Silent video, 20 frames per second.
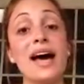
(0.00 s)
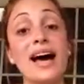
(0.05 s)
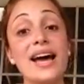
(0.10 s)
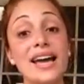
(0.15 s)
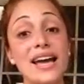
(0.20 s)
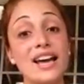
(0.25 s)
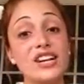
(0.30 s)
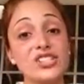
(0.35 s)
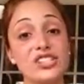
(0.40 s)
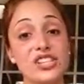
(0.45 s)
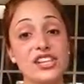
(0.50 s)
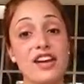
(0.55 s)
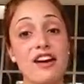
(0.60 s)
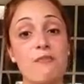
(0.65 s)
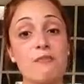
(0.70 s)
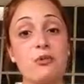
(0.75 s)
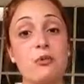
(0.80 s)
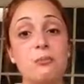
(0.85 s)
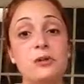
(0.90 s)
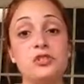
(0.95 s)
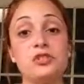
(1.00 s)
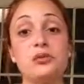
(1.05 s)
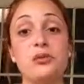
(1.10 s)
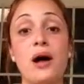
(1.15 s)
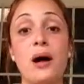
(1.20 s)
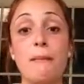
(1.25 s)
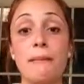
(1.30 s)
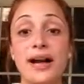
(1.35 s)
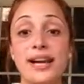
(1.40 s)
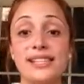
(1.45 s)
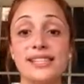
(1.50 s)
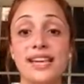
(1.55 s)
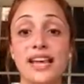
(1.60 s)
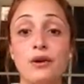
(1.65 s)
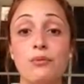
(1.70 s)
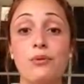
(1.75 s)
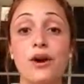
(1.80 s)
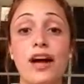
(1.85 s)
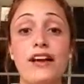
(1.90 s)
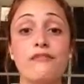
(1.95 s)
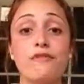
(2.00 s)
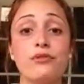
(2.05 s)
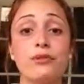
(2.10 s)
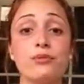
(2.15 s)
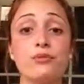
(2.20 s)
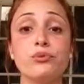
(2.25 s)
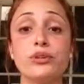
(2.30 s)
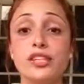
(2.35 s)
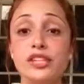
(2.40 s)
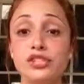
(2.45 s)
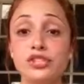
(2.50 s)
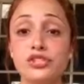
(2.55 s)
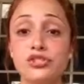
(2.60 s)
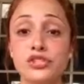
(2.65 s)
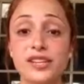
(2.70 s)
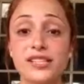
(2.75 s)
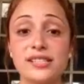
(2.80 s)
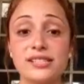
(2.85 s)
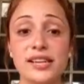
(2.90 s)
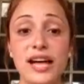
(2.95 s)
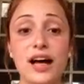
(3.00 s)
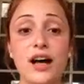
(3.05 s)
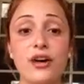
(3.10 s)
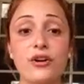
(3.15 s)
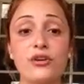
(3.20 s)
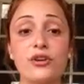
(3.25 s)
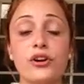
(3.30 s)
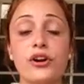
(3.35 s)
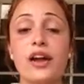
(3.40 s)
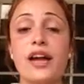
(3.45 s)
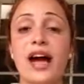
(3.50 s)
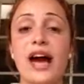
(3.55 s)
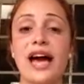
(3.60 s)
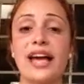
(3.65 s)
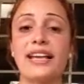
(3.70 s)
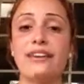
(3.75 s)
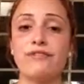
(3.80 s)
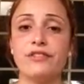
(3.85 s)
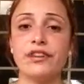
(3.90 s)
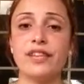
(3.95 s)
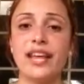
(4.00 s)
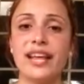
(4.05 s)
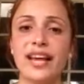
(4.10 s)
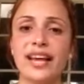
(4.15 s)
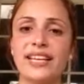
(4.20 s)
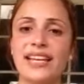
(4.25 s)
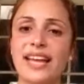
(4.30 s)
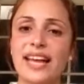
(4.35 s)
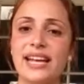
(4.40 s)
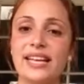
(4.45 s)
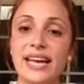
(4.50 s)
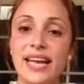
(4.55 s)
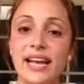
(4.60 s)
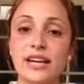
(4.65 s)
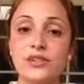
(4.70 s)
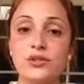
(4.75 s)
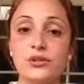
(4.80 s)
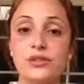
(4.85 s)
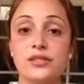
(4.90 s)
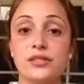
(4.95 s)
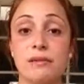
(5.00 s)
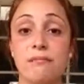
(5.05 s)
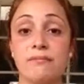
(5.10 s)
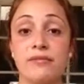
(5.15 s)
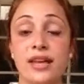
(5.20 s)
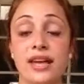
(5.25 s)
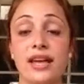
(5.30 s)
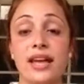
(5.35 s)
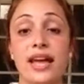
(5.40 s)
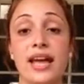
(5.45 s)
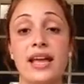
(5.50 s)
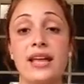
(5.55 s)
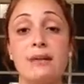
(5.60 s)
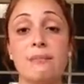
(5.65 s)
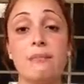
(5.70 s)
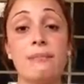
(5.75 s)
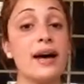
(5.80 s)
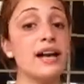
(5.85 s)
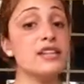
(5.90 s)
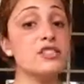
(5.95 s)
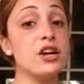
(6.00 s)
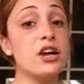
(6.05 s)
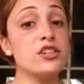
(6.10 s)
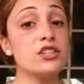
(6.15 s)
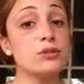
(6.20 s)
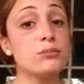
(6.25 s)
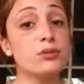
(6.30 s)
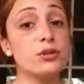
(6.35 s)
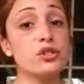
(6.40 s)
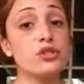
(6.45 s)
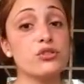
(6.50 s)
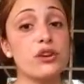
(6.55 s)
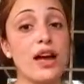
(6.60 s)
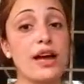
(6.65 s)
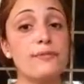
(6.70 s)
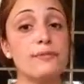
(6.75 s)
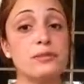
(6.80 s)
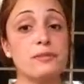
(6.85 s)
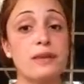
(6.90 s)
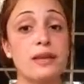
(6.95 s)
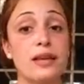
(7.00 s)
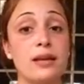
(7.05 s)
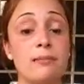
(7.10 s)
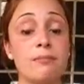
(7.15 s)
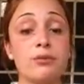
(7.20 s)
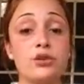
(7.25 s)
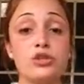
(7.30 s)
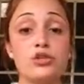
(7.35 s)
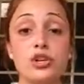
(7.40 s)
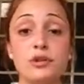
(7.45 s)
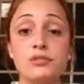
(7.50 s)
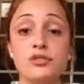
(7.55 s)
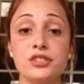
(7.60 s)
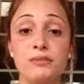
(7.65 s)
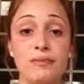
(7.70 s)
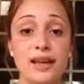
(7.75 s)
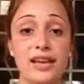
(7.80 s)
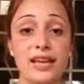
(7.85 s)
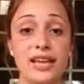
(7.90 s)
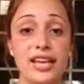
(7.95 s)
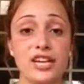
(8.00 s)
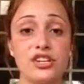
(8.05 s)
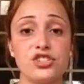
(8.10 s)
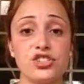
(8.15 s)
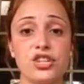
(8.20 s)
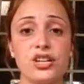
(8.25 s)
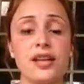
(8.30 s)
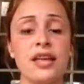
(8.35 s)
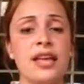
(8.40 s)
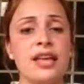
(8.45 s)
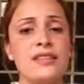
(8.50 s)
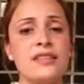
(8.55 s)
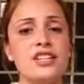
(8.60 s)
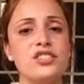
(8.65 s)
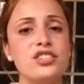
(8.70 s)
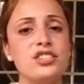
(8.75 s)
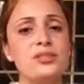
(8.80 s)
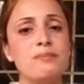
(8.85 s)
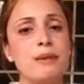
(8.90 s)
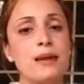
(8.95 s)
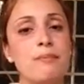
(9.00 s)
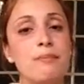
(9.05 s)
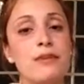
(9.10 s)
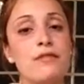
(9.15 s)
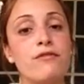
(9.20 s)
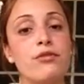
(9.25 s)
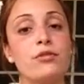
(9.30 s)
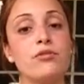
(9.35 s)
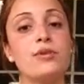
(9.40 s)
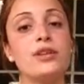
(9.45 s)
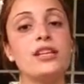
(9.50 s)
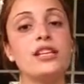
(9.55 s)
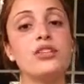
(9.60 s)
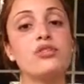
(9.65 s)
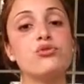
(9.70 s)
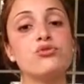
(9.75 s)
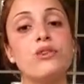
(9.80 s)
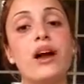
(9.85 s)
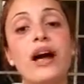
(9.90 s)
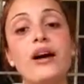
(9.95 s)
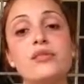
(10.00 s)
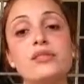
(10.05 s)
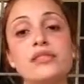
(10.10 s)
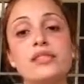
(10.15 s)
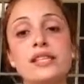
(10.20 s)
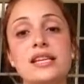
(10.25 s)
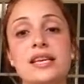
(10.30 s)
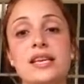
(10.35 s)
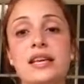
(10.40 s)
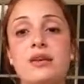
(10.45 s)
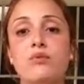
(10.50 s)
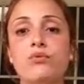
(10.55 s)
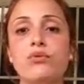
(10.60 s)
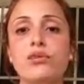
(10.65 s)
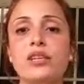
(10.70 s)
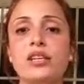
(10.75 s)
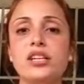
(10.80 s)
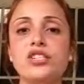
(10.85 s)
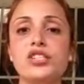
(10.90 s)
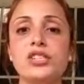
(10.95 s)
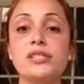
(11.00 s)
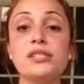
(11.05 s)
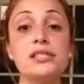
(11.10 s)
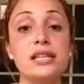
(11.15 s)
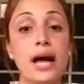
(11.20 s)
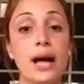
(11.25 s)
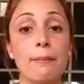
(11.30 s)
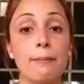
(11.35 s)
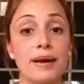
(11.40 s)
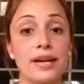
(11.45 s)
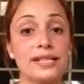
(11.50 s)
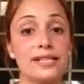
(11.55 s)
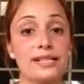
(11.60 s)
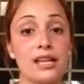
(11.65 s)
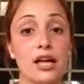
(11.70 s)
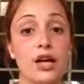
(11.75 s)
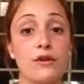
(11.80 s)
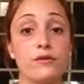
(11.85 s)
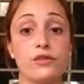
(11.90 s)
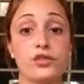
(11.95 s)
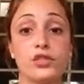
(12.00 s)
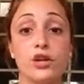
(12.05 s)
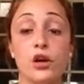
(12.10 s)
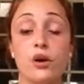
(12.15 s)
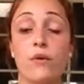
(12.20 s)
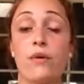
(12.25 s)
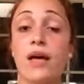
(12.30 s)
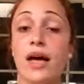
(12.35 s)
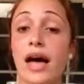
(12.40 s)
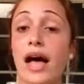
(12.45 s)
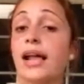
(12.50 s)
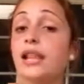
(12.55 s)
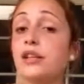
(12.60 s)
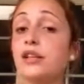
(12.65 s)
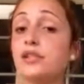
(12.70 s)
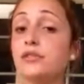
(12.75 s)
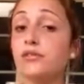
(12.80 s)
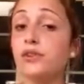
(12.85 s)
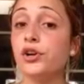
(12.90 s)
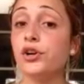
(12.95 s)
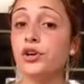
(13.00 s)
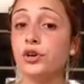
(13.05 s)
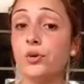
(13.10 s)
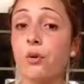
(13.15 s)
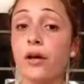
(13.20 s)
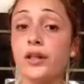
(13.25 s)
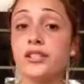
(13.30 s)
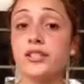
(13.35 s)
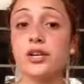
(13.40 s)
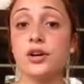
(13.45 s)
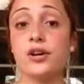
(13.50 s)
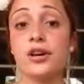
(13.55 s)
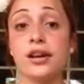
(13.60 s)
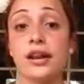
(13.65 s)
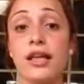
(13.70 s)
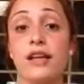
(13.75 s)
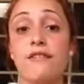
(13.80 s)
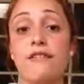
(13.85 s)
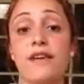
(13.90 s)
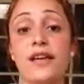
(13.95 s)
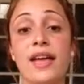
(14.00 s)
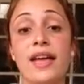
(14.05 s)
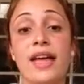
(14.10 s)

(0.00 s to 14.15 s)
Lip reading: I actually have moments throughout my day where I feel really stressed out or I feel like I can't handle something, and my doctor prescribed me prescription medication that just made me feel really drowsy and really just not myself. So I looked for a new alternative,